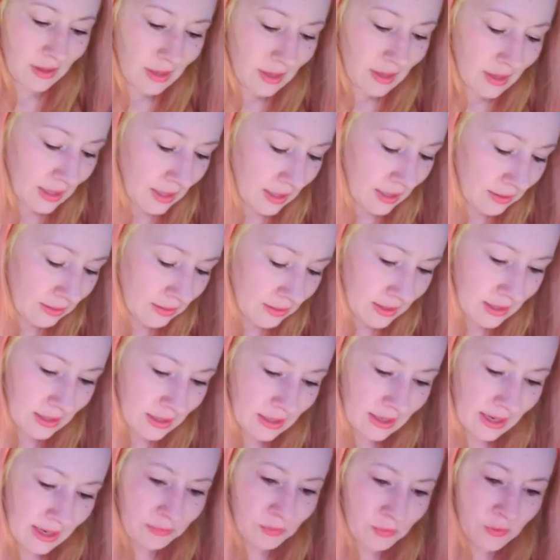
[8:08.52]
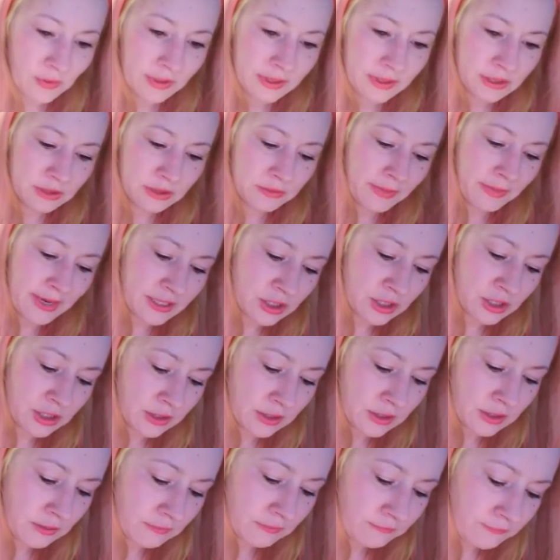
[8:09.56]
Then I'm going to measure 4